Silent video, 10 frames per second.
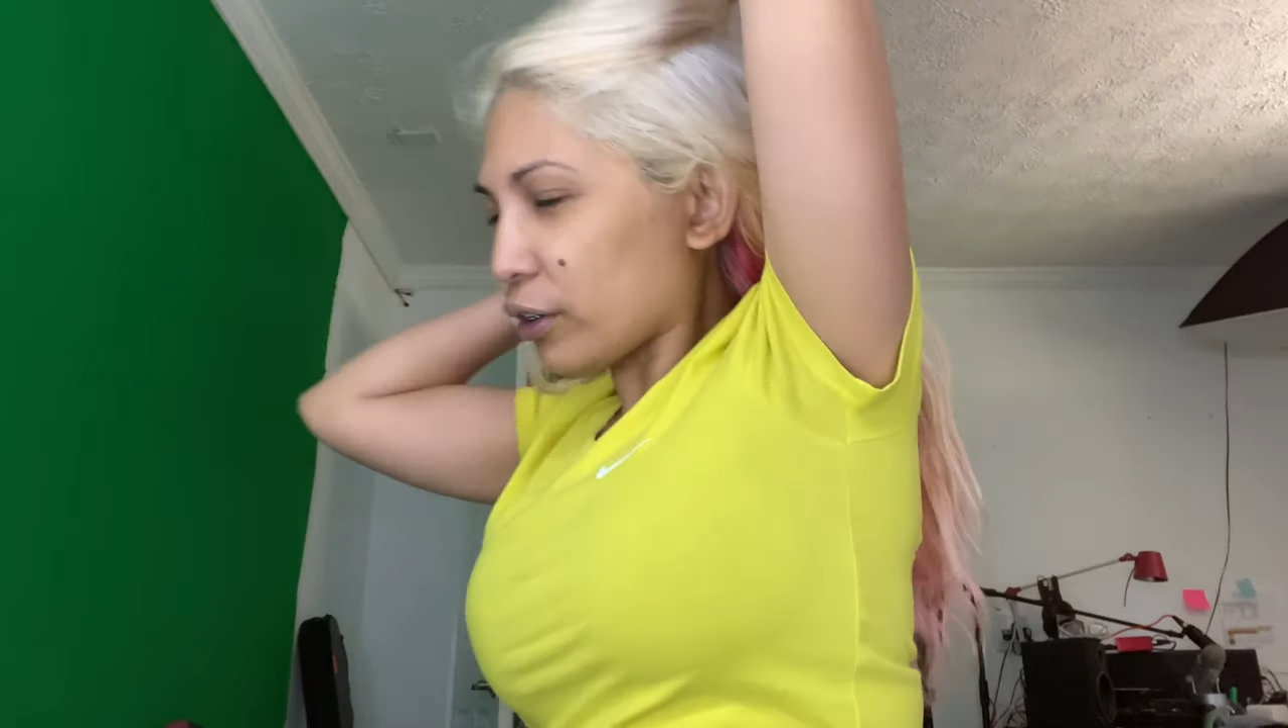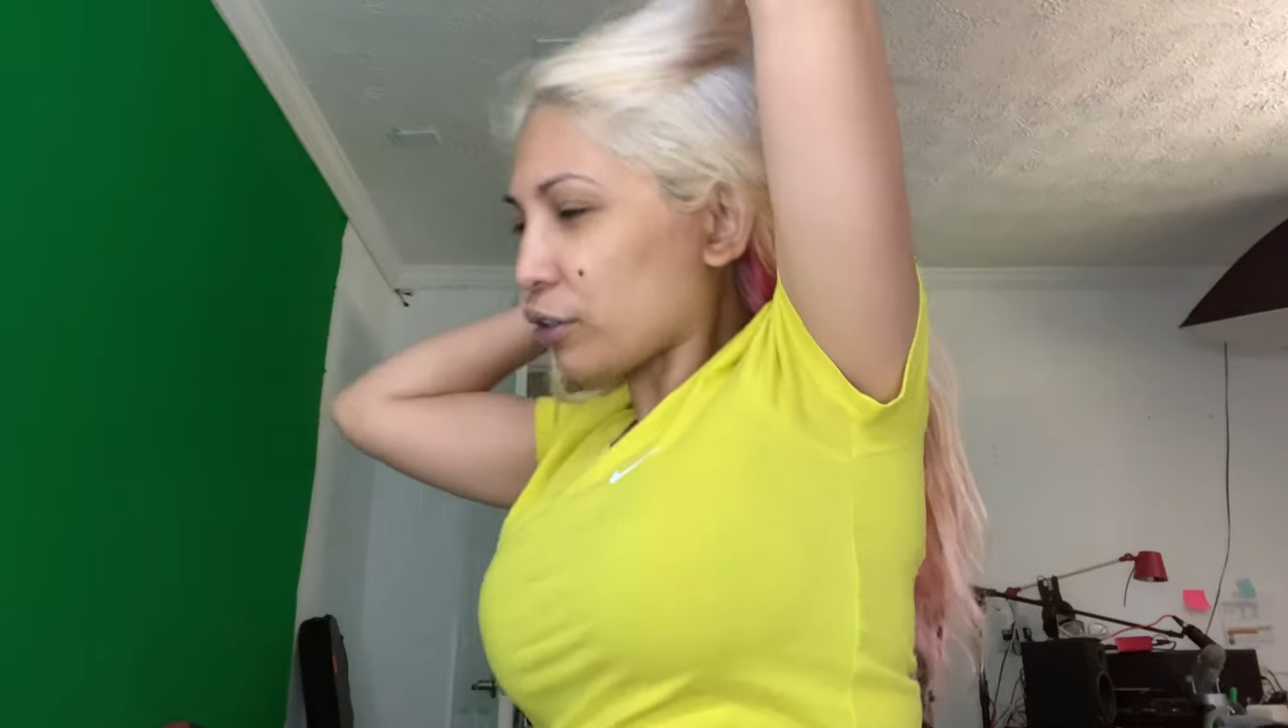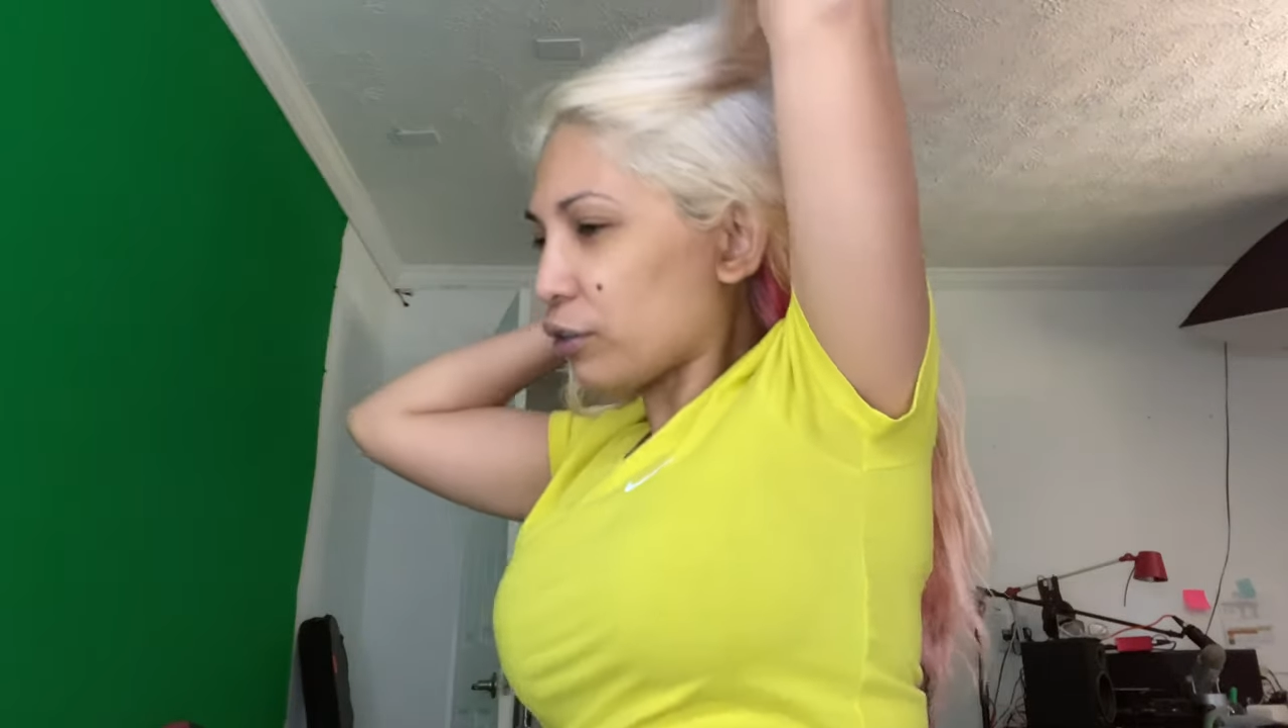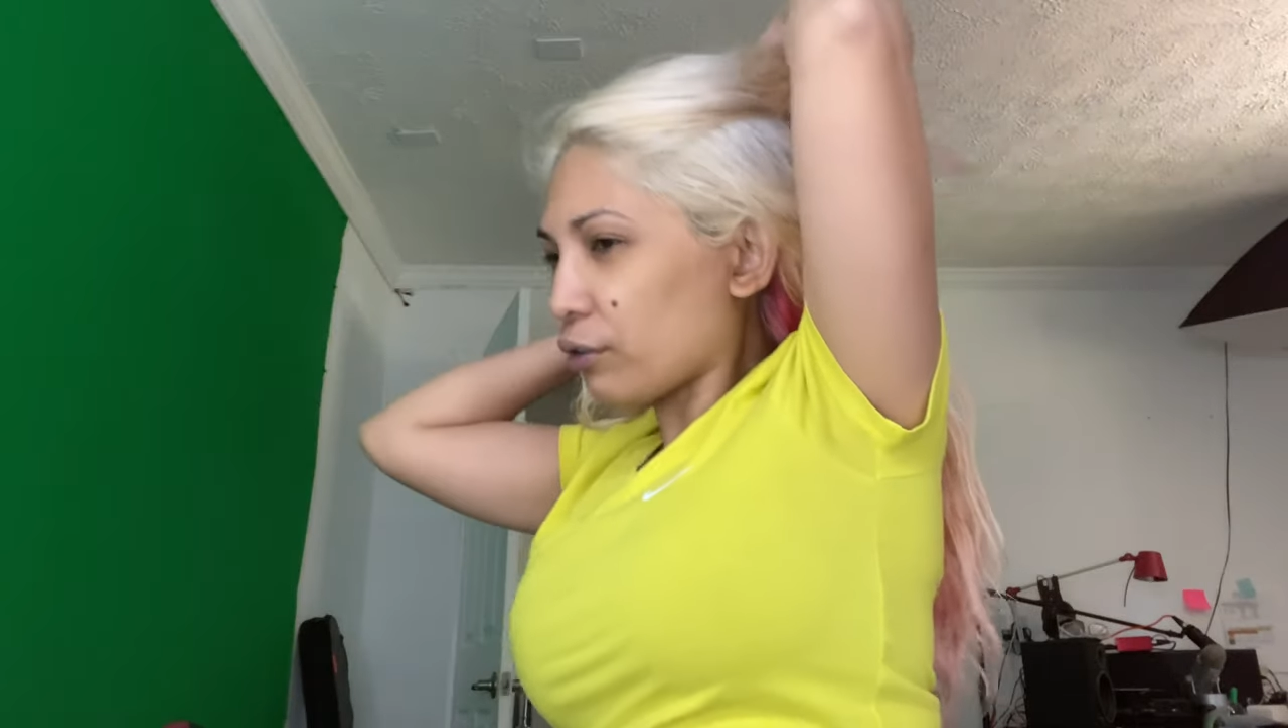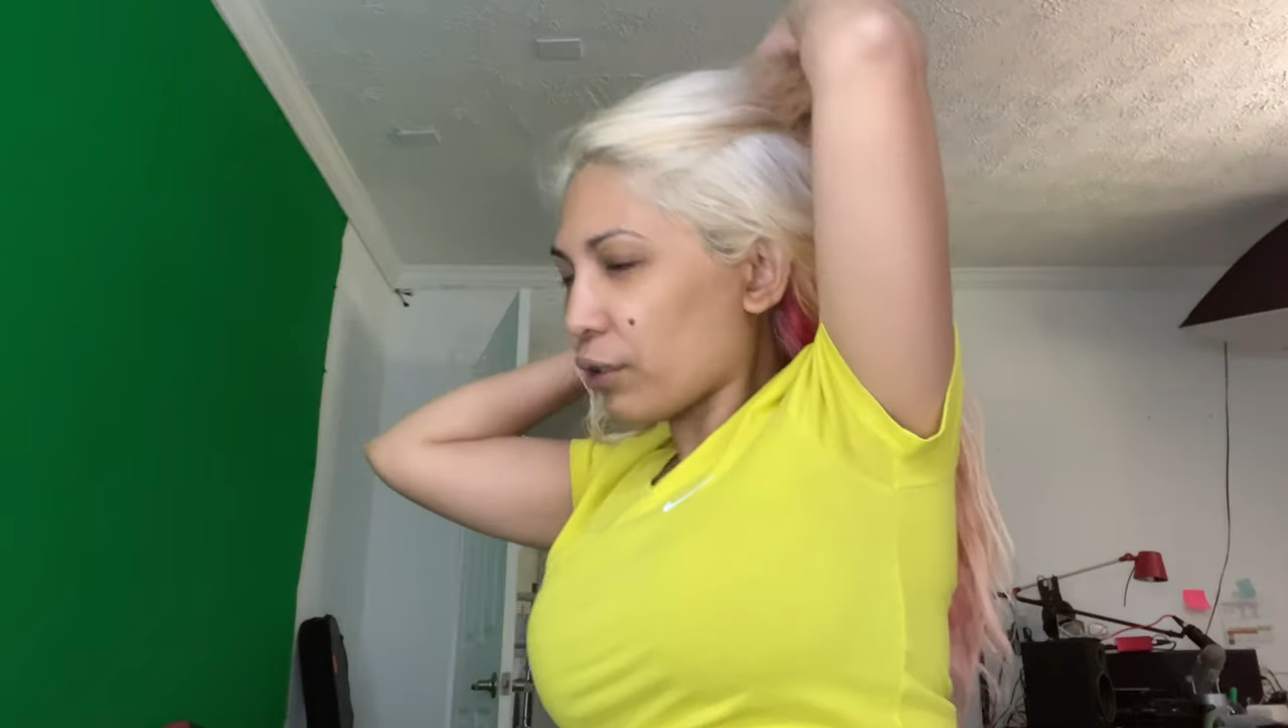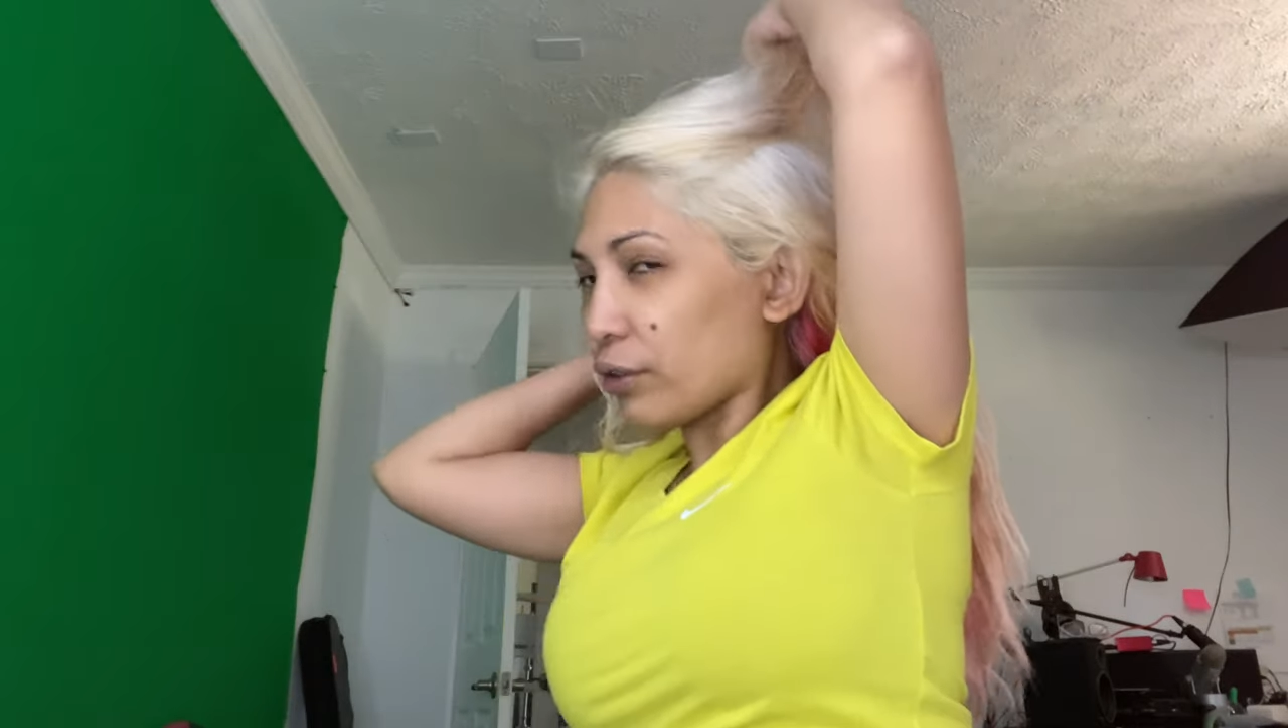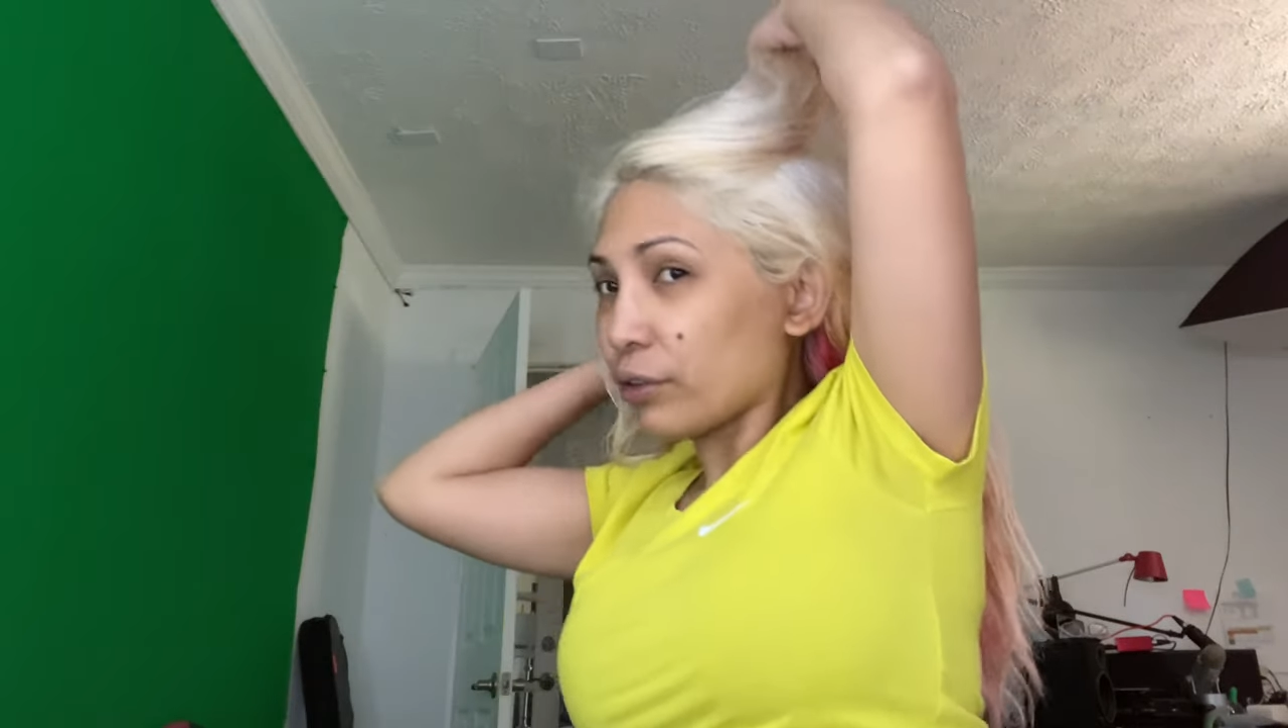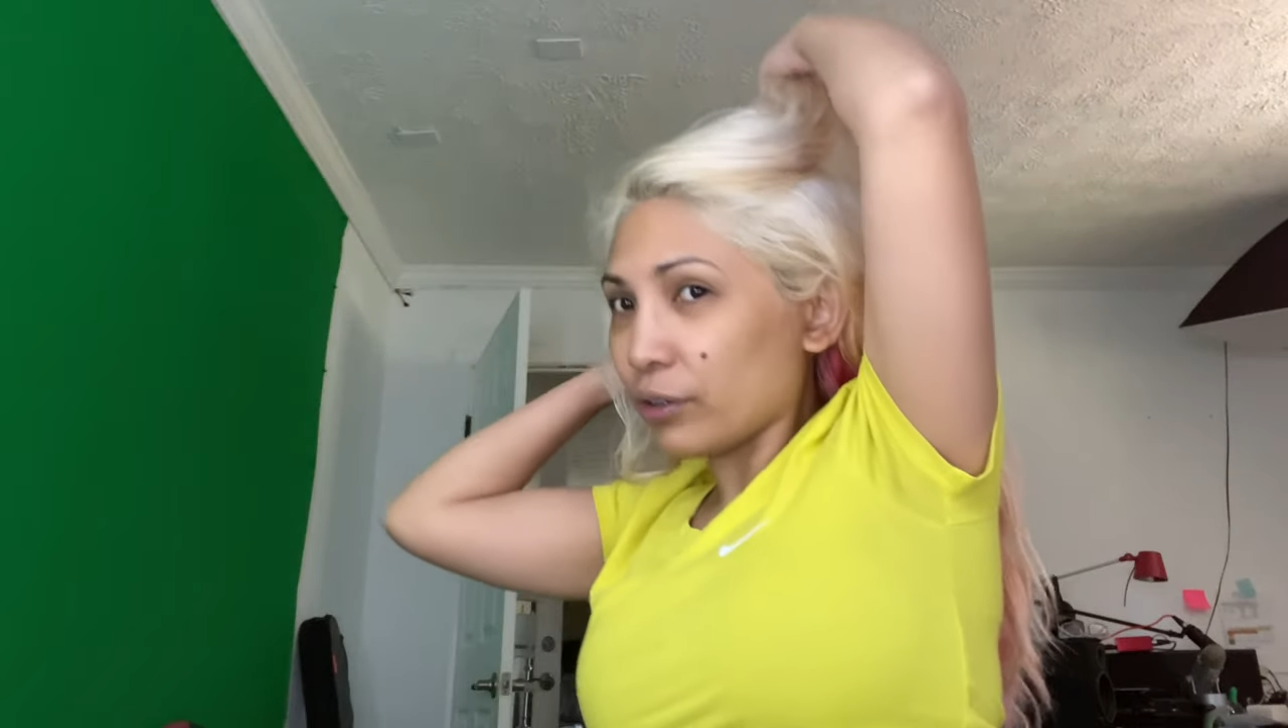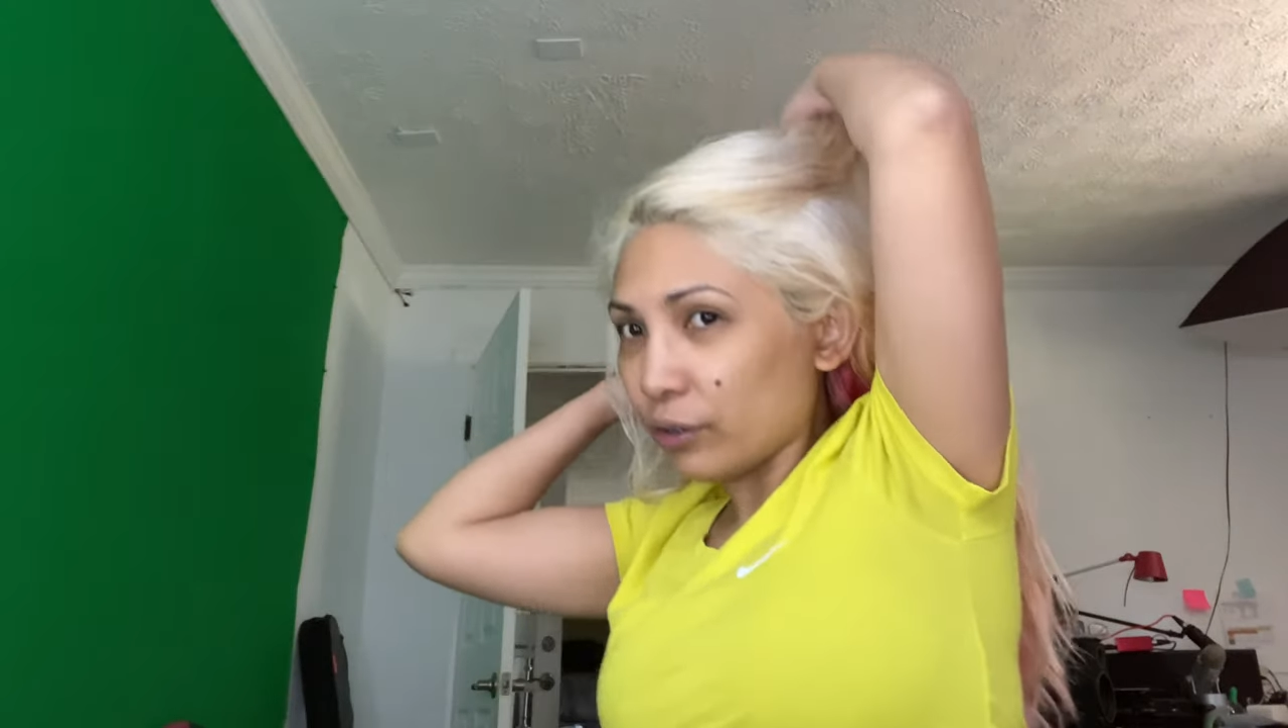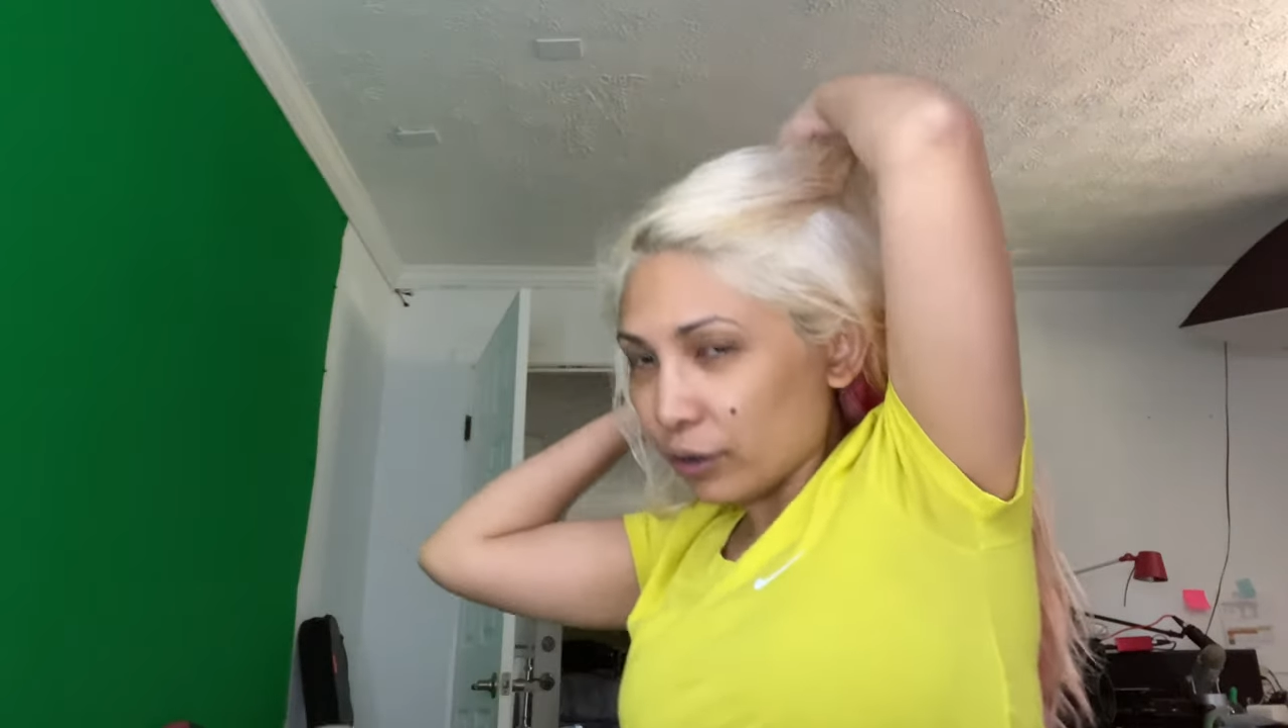turn around so you